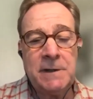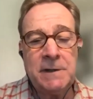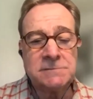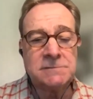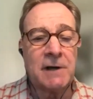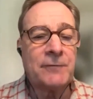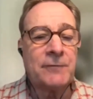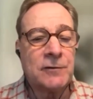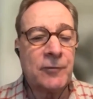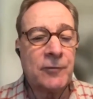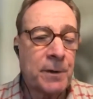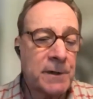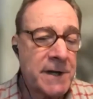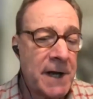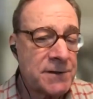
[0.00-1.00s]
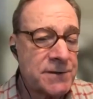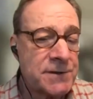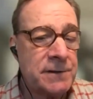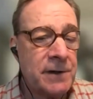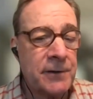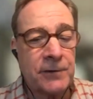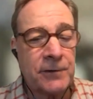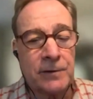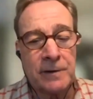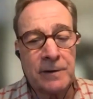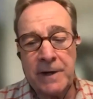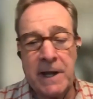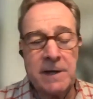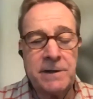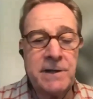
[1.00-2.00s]
level of protection under
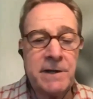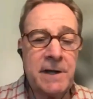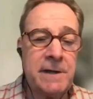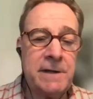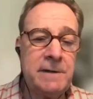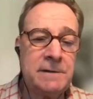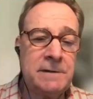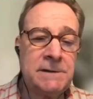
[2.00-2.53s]
an ADA?